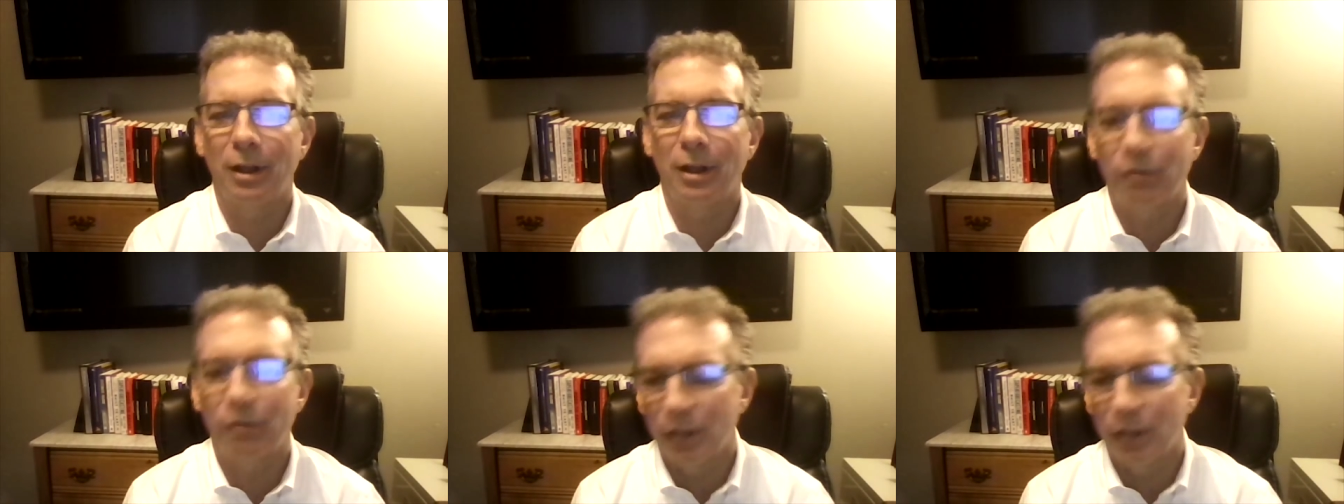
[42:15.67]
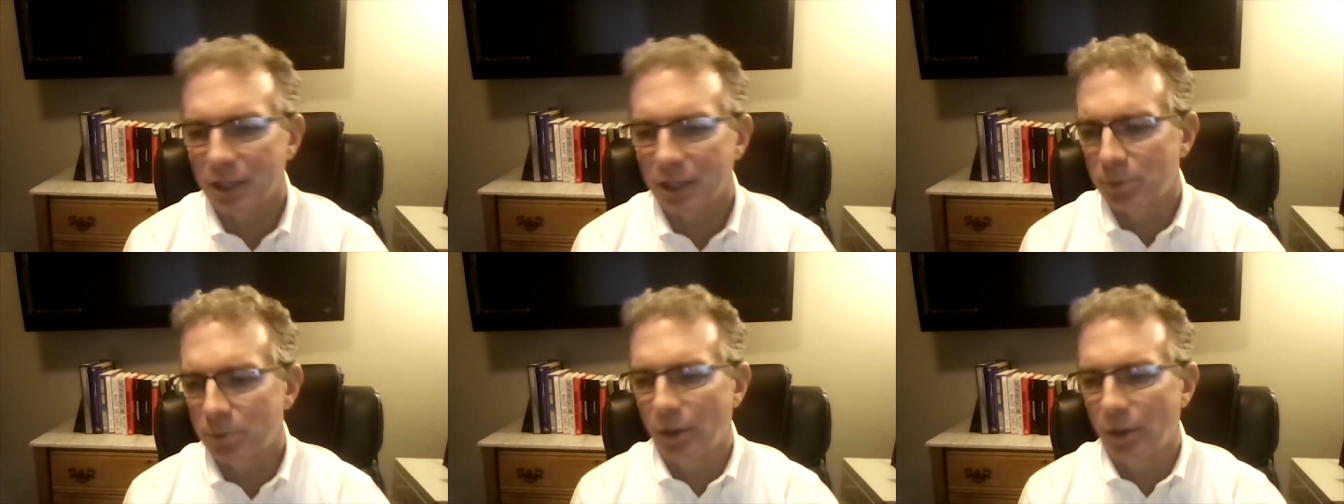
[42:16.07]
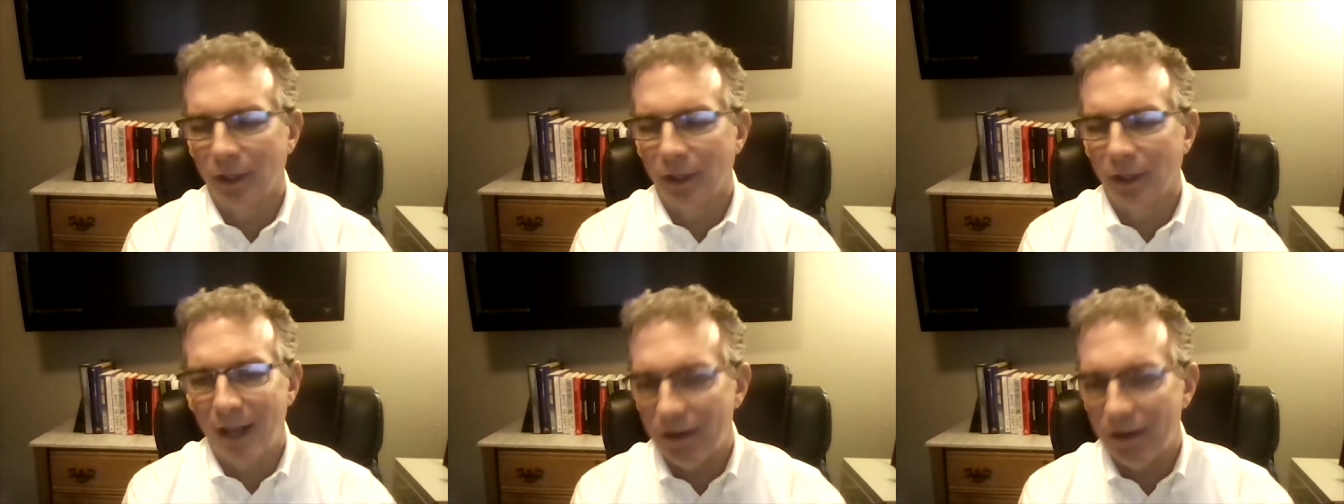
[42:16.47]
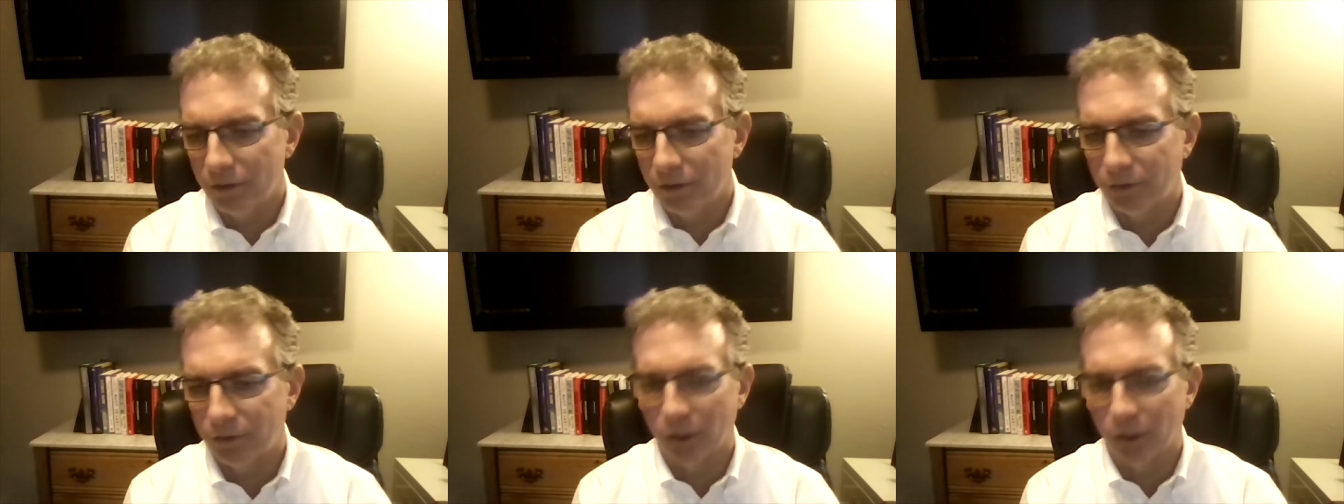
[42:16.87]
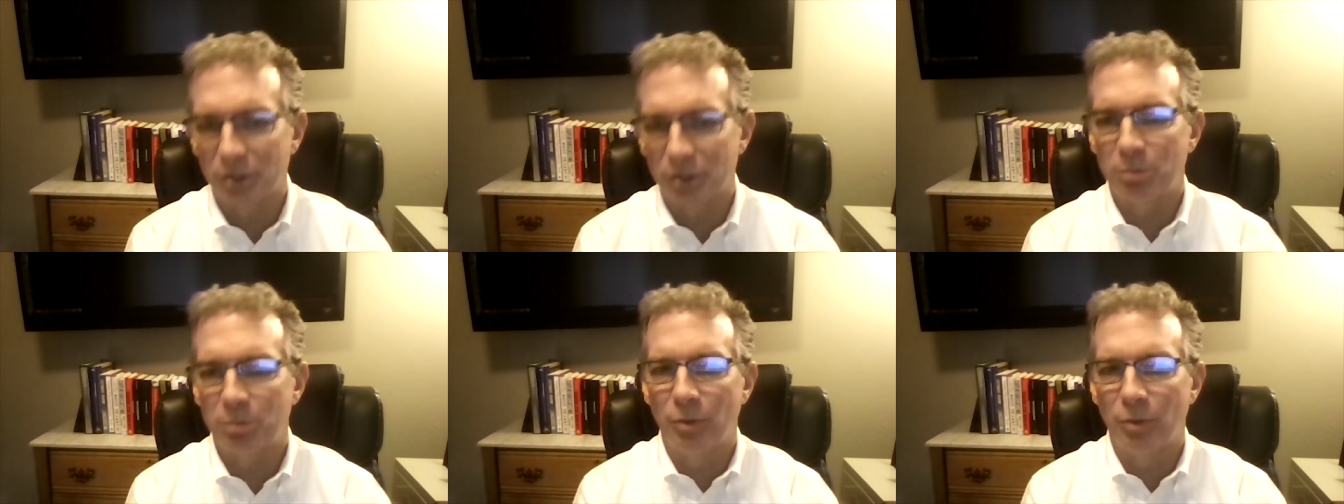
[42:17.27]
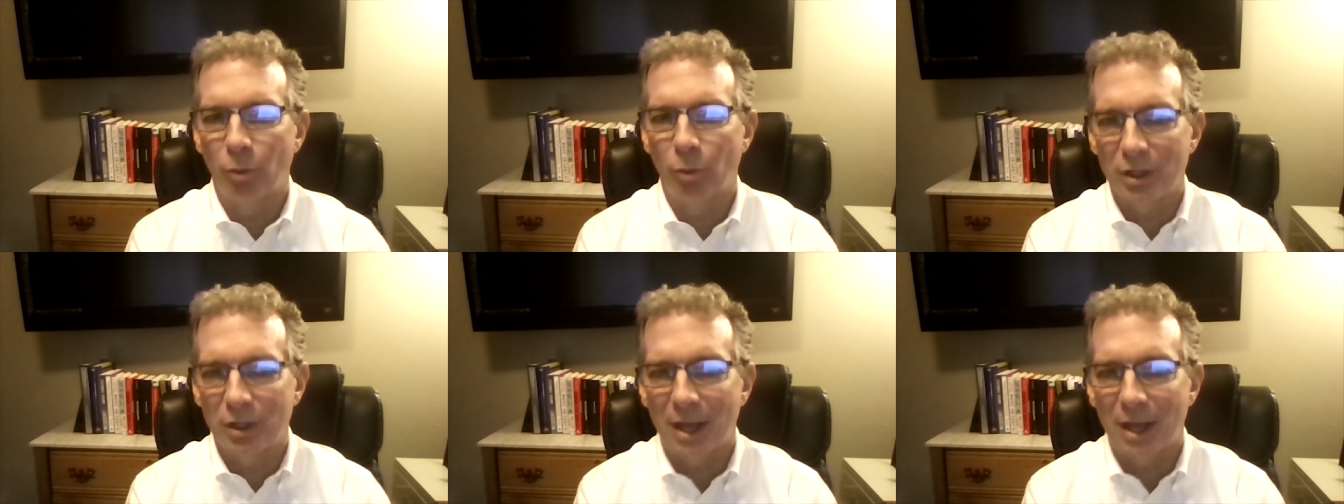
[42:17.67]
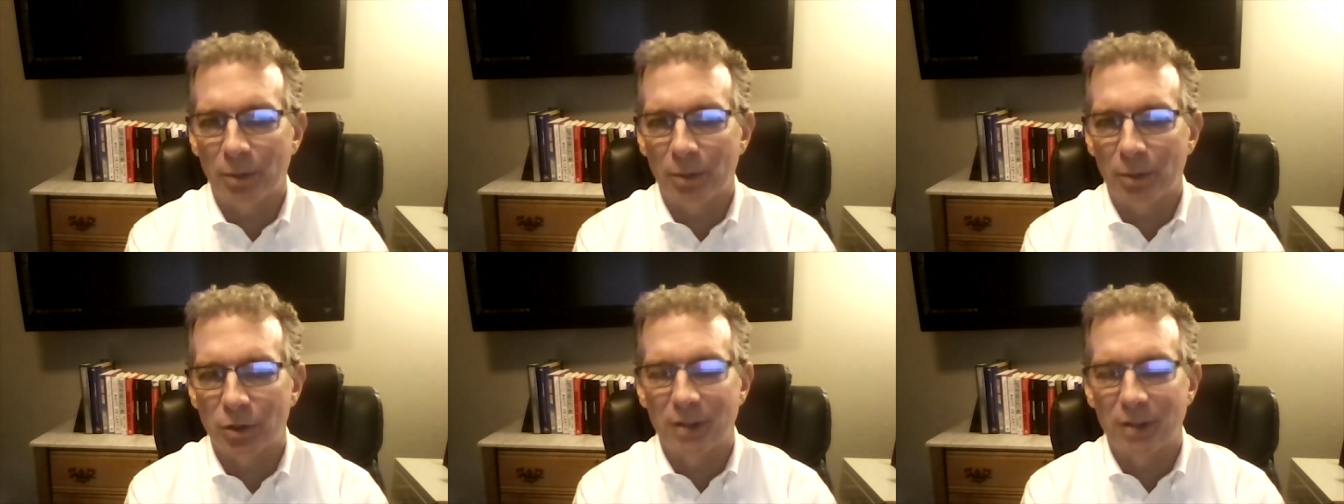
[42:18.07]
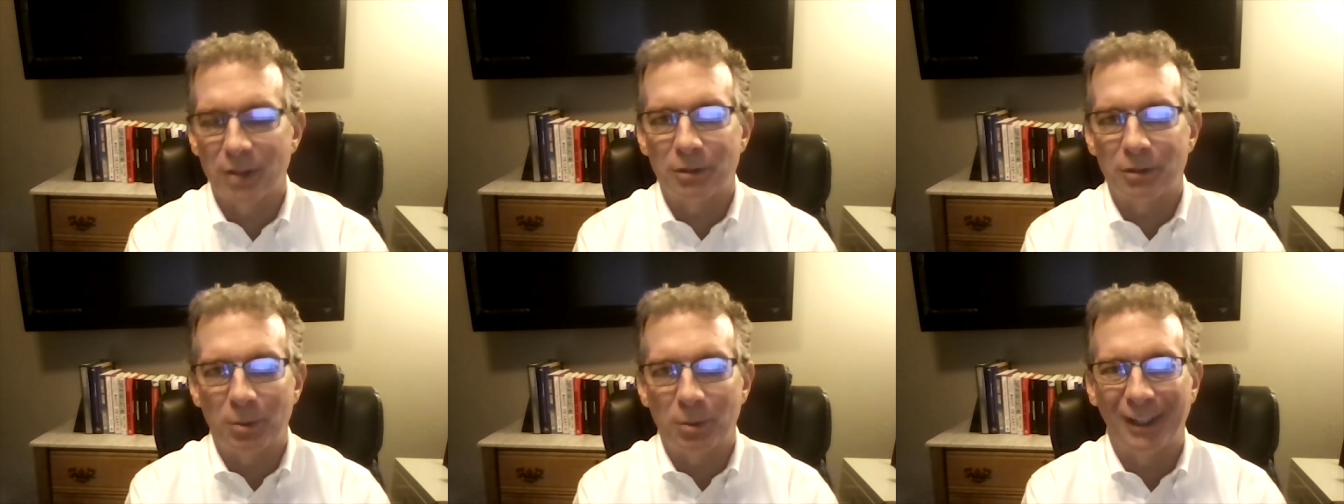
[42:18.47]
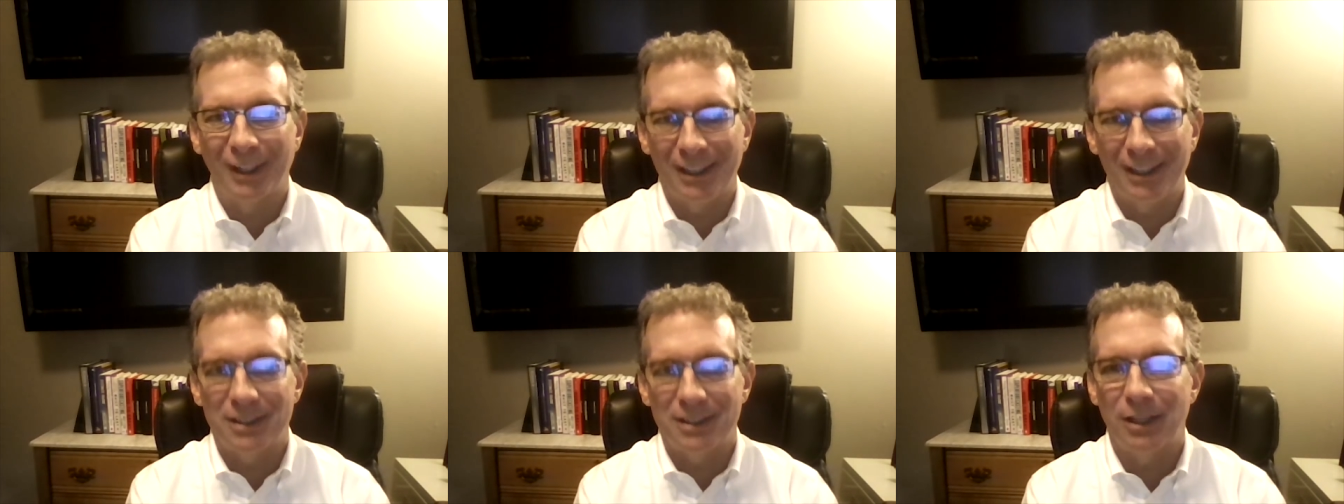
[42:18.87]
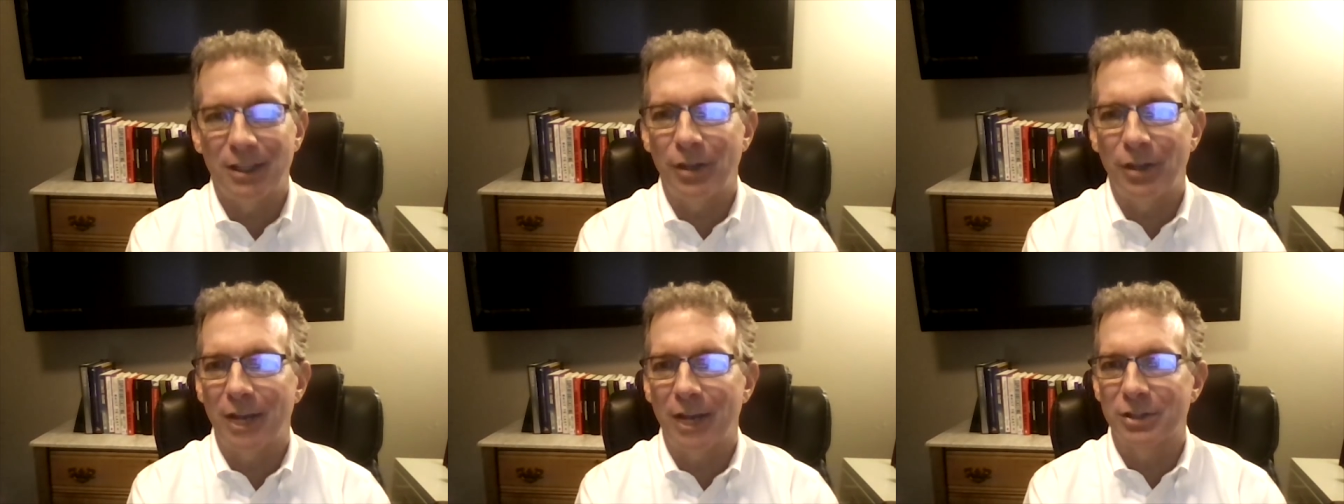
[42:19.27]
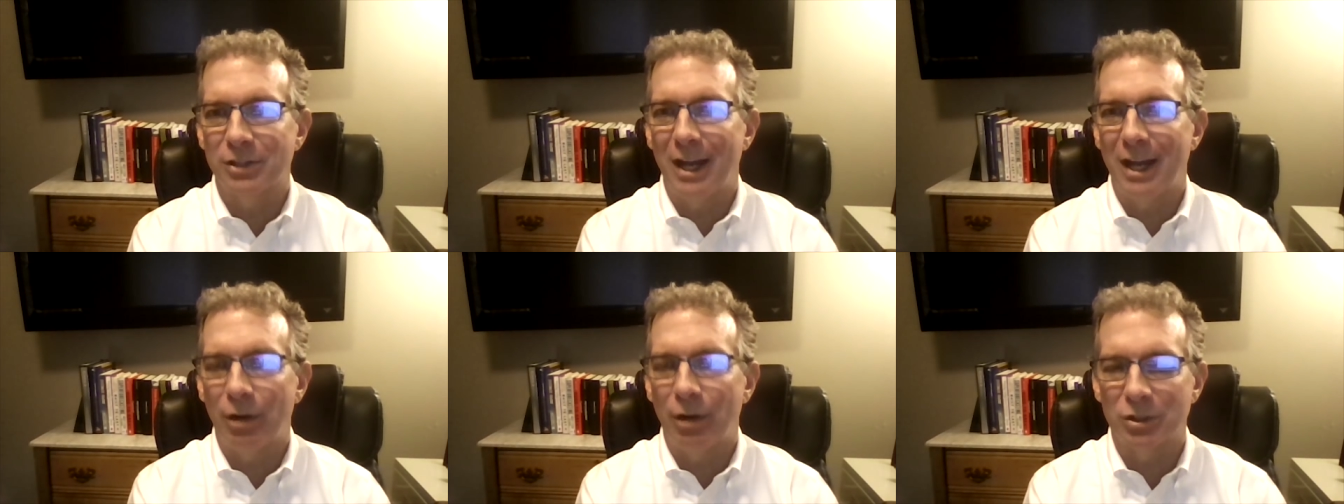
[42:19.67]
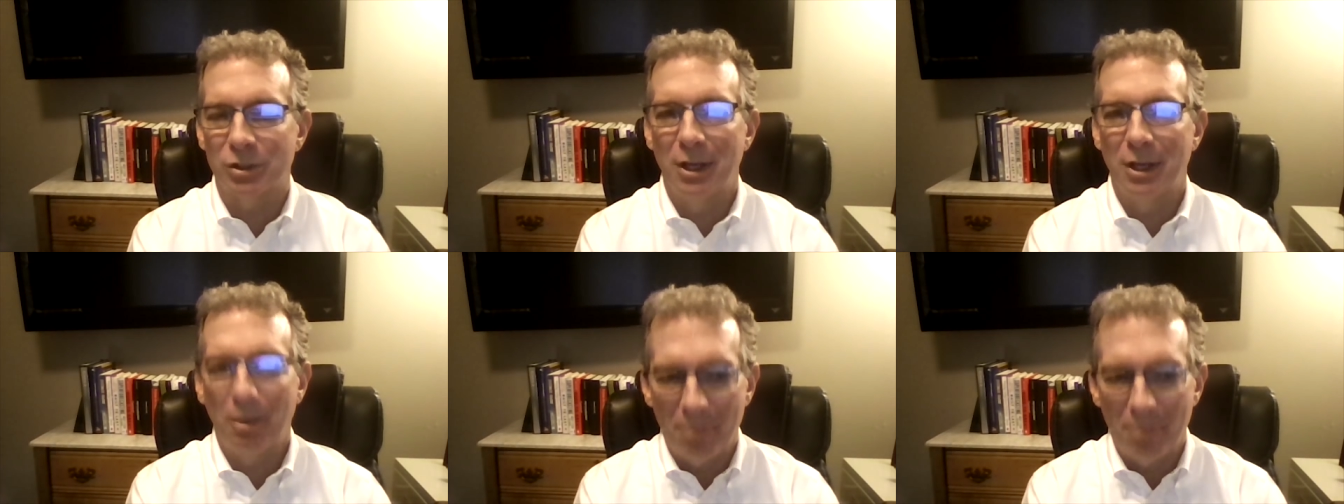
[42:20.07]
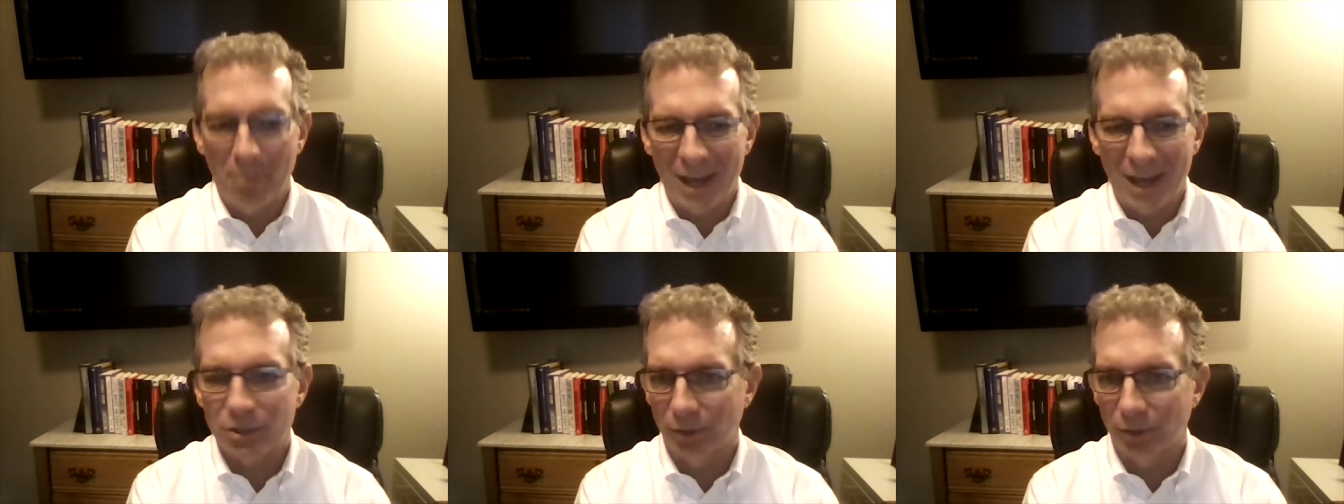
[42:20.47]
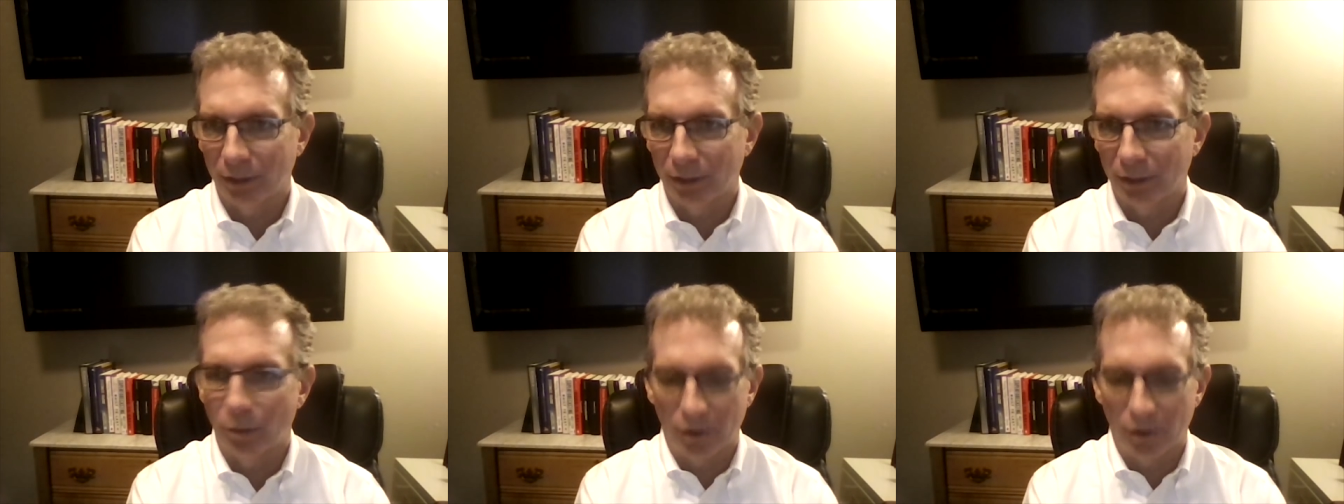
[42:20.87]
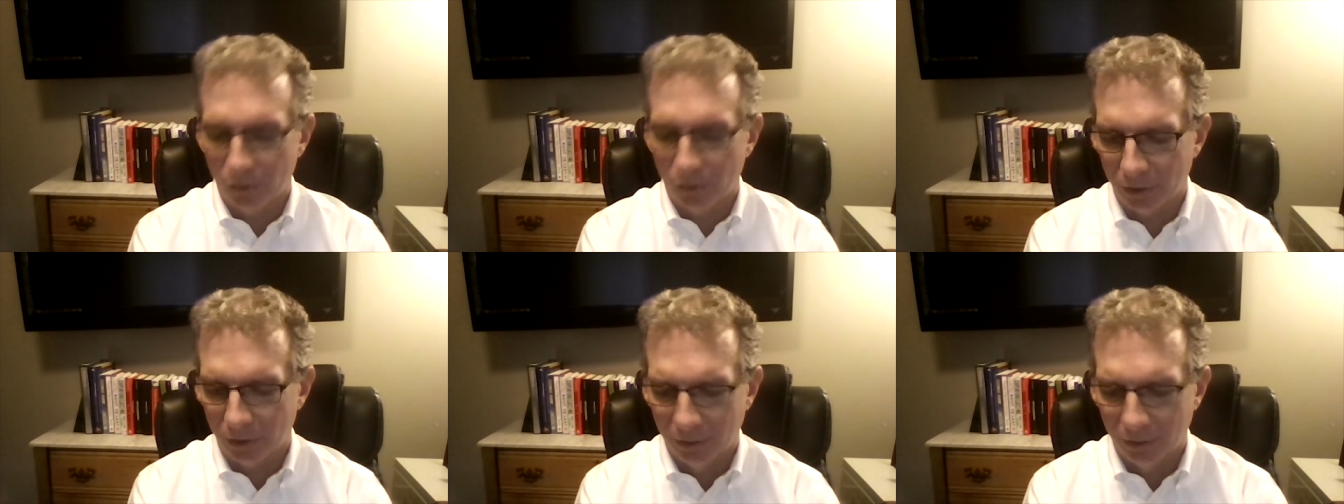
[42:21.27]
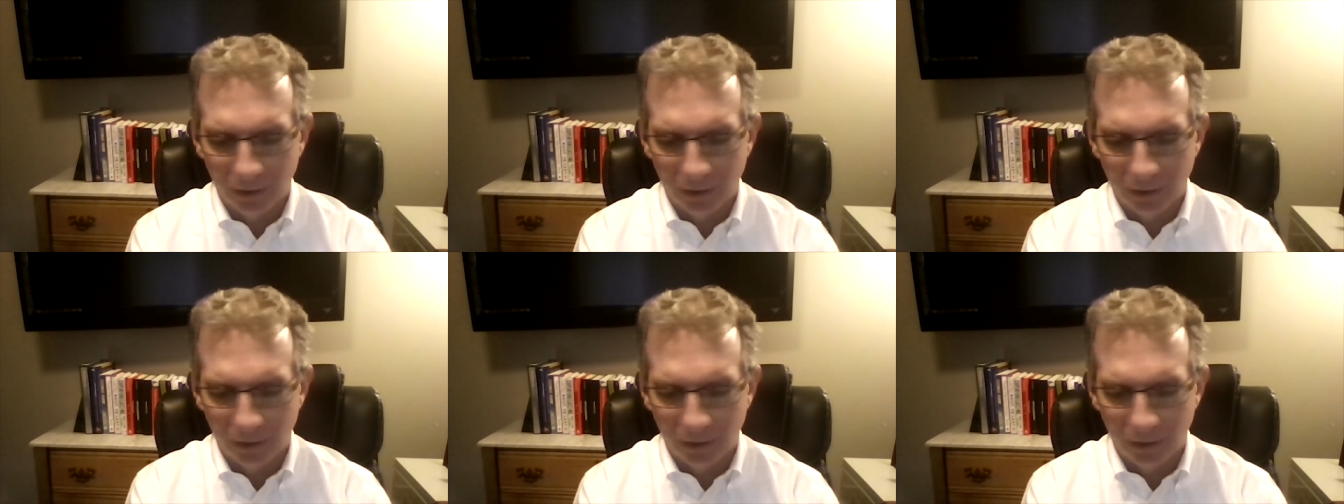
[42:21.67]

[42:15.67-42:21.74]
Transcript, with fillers: Every expert in every field is the one common trade they spend at least 10,000 hours mastering it, whether it